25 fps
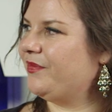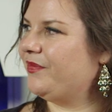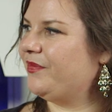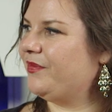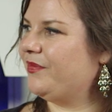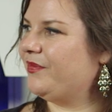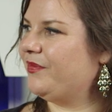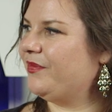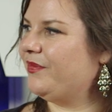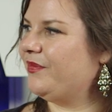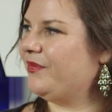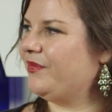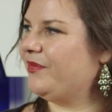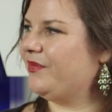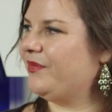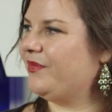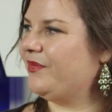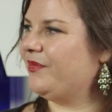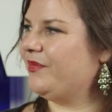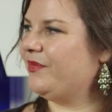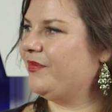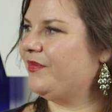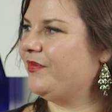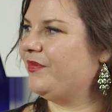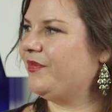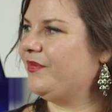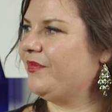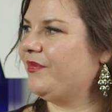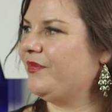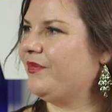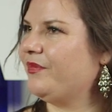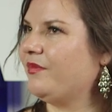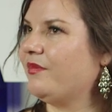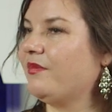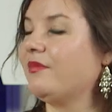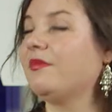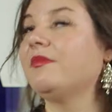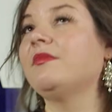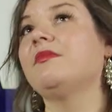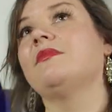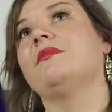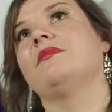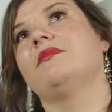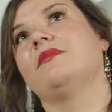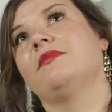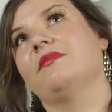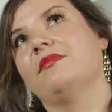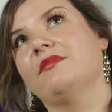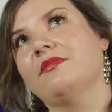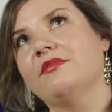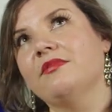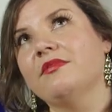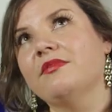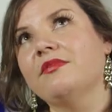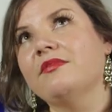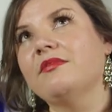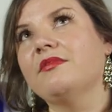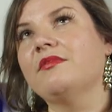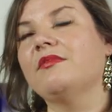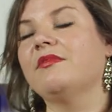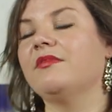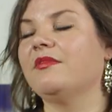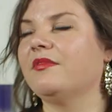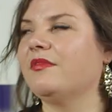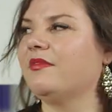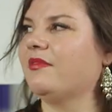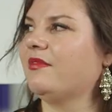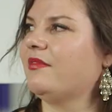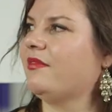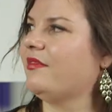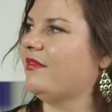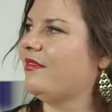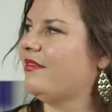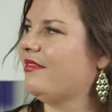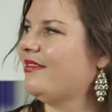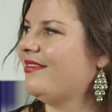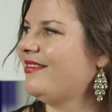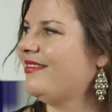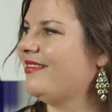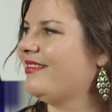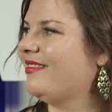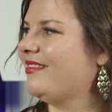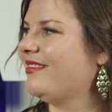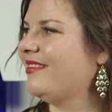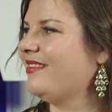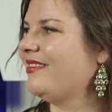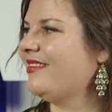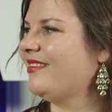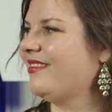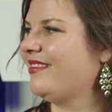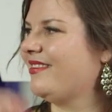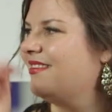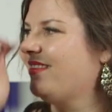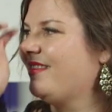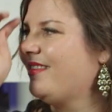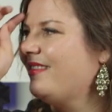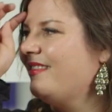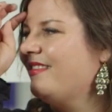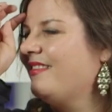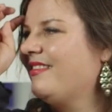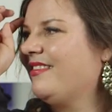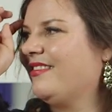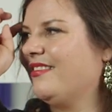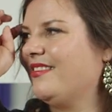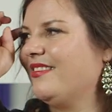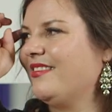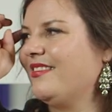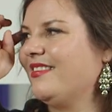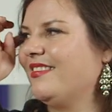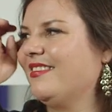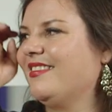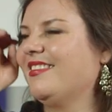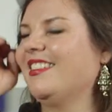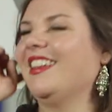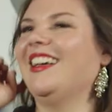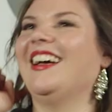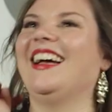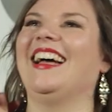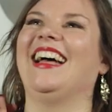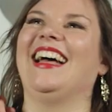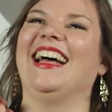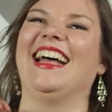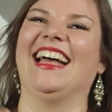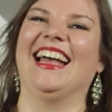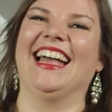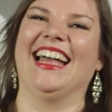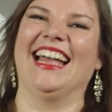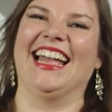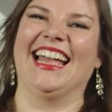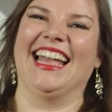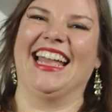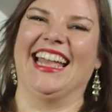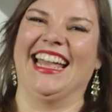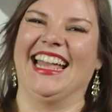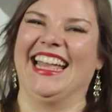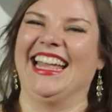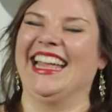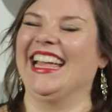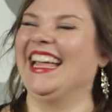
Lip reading: [no speech]